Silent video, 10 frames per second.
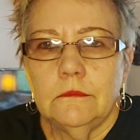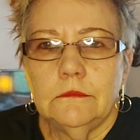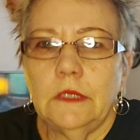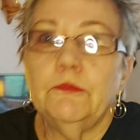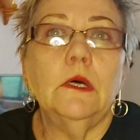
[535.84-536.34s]

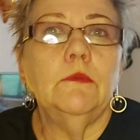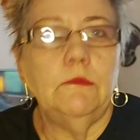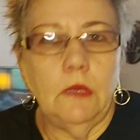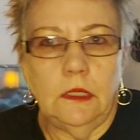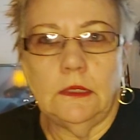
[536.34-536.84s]
They probably
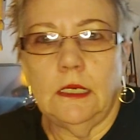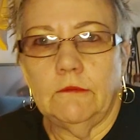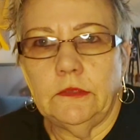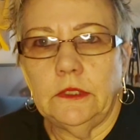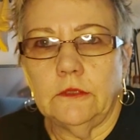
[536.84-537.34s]
might
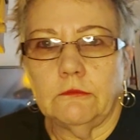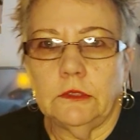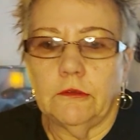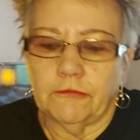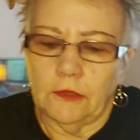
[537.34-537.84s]
have another
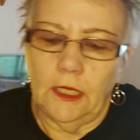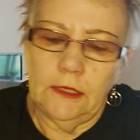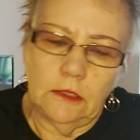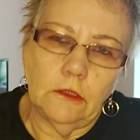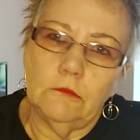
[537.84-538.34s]
on the
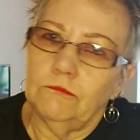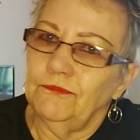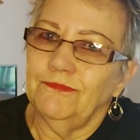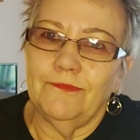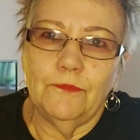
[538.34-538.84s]
side. I don't
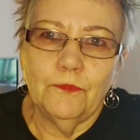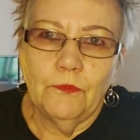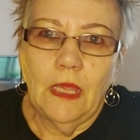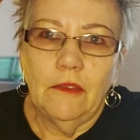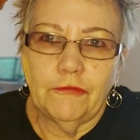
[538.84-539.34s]

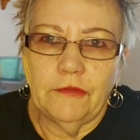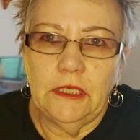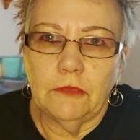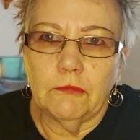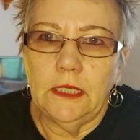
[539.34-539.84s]

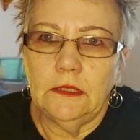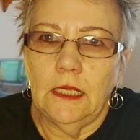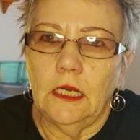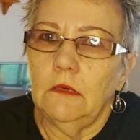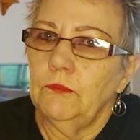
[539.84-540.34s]
see it right
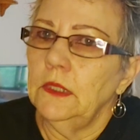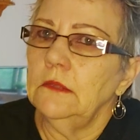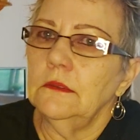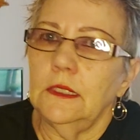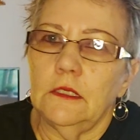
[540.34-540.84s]
now,
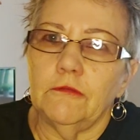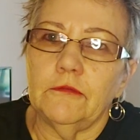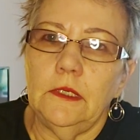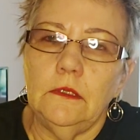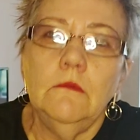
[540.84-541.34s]
but like I
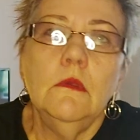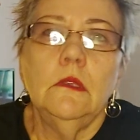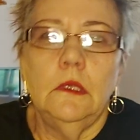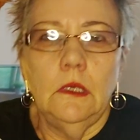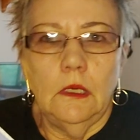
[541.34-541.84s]
said,
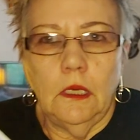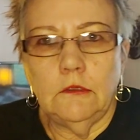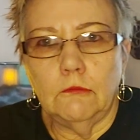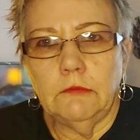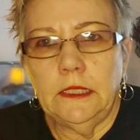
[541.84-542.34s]
I
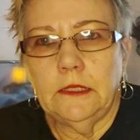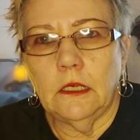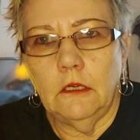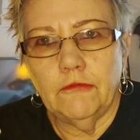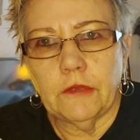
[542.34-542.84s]
don't read
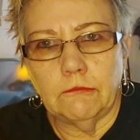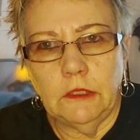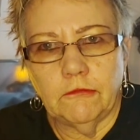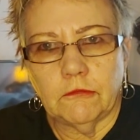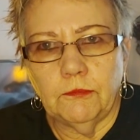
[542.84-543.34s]
cards, I
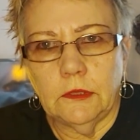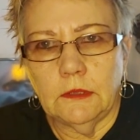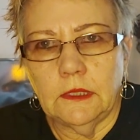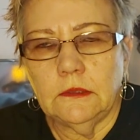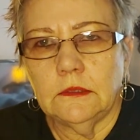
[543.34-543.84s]
read
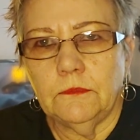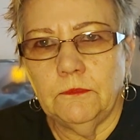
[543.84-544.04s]
spirit.